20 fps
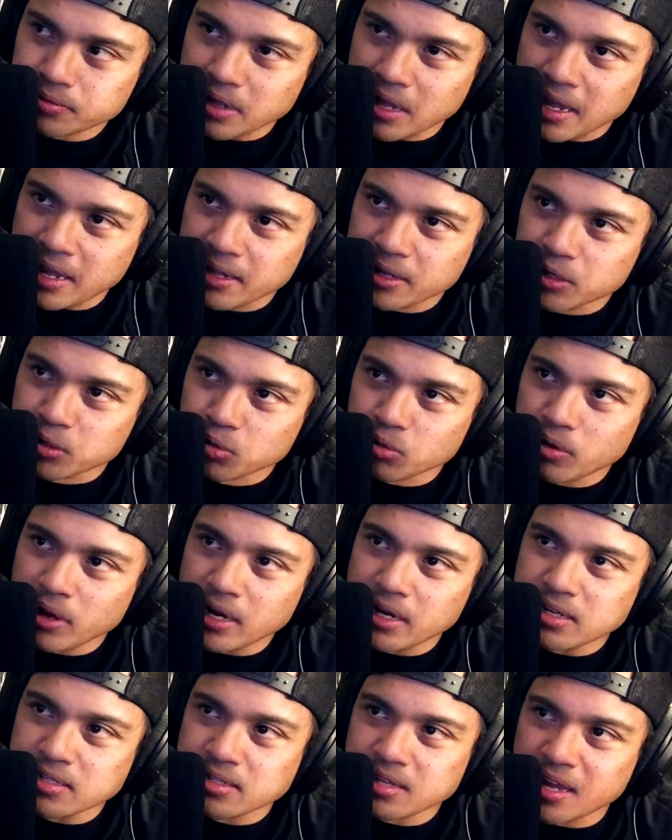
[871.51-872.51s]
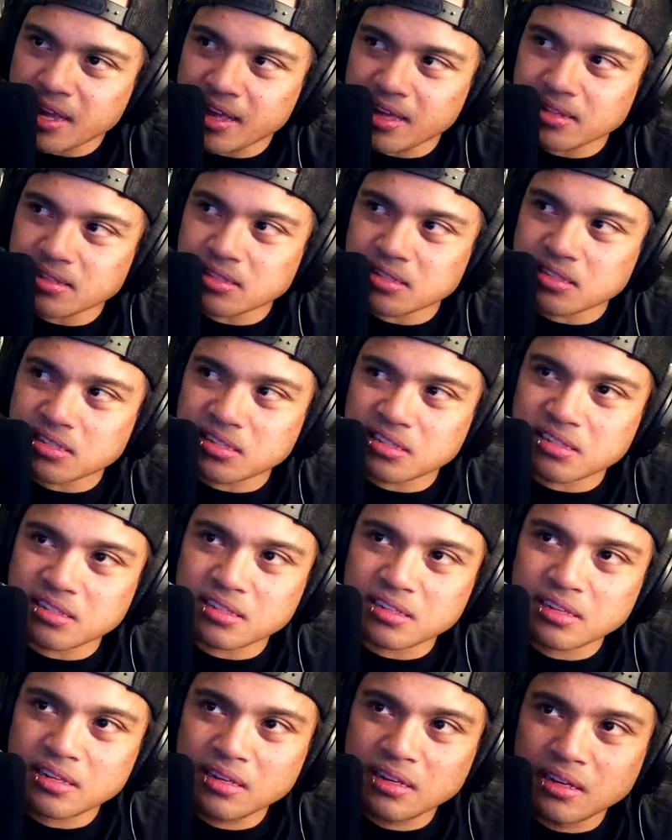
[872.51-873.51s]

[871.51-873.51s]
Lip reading: a greatest hits